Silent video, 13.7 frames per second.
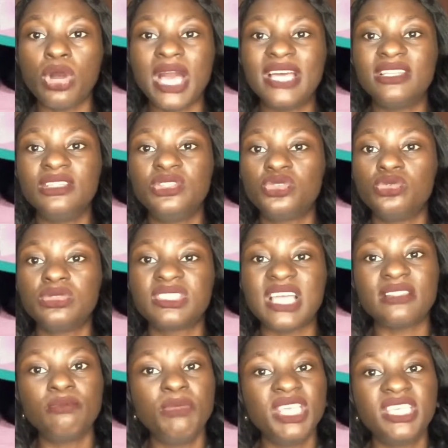and it will
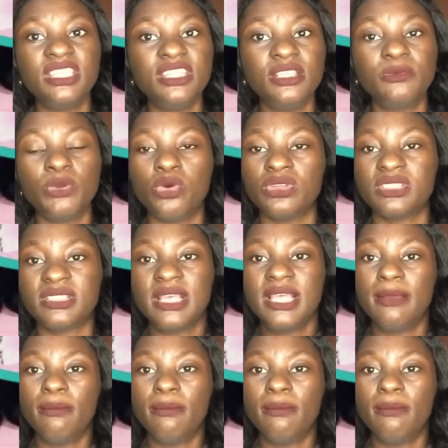start making it, because